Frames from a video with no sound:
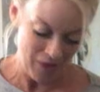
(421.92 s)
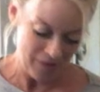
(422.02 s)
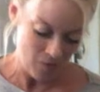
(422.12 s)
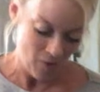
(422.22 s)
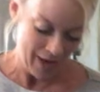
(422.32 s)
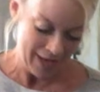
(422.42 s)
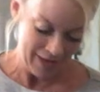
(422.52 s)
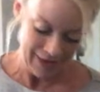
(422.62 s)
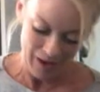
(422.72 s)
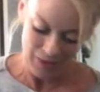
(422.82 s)
with the
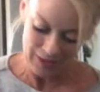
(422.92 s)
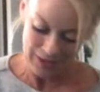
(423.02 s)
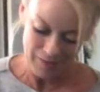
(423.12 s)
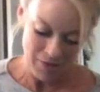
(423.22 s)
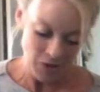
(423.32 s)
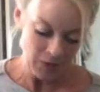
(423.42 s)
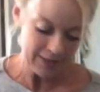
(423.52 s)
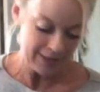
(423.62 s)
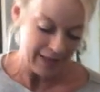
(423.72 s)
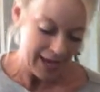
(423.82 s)
one that was the
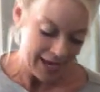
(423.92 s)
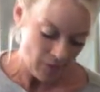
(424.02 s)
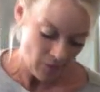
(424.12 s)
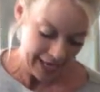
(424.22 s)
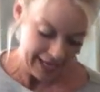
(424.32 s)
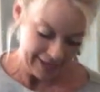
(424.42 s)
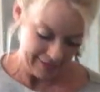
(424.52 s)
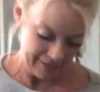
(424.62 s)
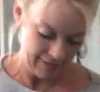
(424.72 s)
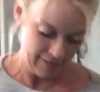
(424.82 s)
most lightweight,
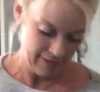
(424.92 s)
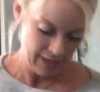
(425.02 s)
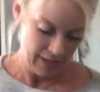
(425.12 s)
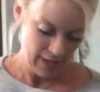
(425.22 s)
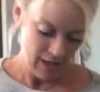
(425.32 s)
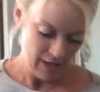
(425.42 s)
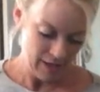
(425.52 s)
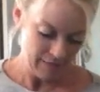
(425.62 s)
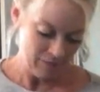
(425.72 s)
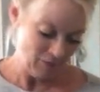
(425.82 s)

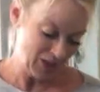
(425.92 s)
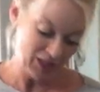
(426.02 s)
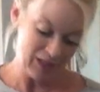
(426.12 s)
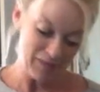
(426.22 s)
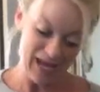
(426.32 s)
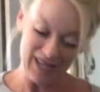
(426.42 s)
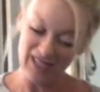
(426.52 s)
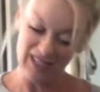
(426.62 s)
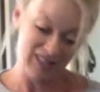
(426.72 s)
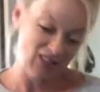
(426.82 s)
which is
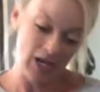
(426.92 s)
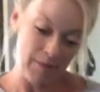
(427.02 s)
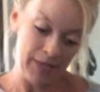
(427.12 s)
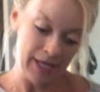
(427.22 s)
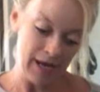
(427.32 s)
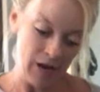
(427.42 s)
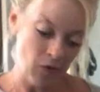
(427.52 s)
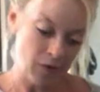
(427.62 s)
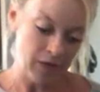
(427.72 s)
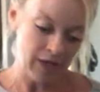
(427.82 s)
Champion. I
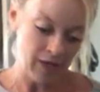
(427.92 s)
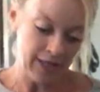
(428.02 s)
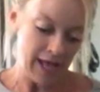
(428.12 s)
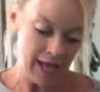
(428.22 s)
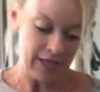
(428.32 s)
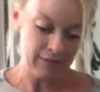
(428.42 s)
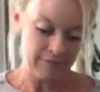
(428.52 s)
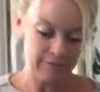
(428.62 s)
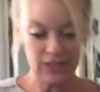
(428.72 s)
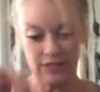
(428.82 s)
ordered it online,
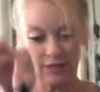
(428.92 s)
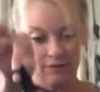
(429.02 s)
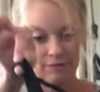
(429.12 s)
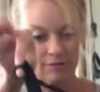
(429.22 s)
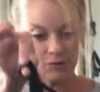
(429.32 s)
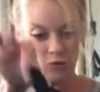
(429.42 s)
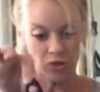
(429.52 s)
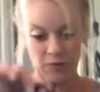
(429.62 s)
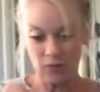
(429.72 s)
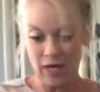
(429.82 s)
just a
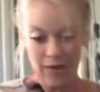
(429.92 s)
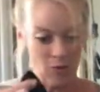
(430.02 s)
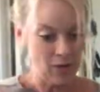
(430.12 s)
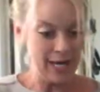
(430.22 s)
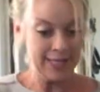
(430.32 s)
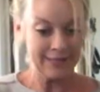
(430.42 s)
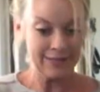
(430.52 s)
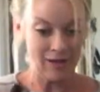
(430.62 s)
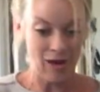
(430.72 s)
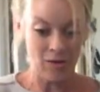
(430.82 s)
sports bra that
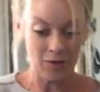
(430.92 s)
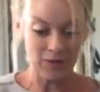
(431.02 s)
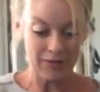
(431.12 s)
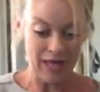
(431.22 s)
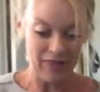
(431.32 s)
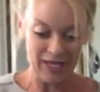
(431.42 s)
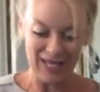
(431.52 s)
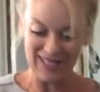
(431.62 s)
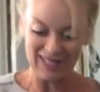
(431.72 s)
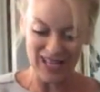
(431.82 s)
weighs almost nothing, and
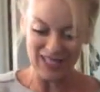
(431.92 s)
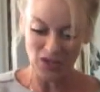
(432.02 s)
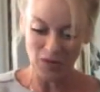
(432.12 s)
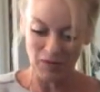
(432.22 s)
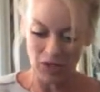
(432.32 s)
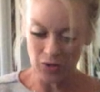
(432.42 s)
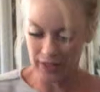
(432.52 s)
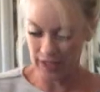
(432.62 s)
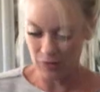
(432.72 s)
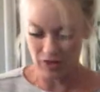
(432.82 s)
it's not so
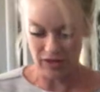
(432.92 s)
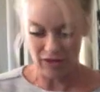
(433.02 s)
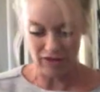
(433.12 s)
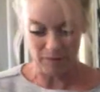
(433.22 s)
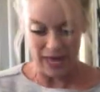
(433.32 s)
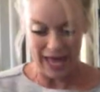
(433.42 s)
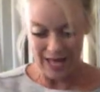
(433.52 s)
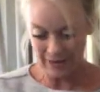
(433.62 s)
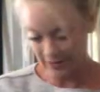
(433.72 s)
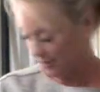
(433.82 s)
bulky with all the
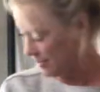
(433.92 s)
pads and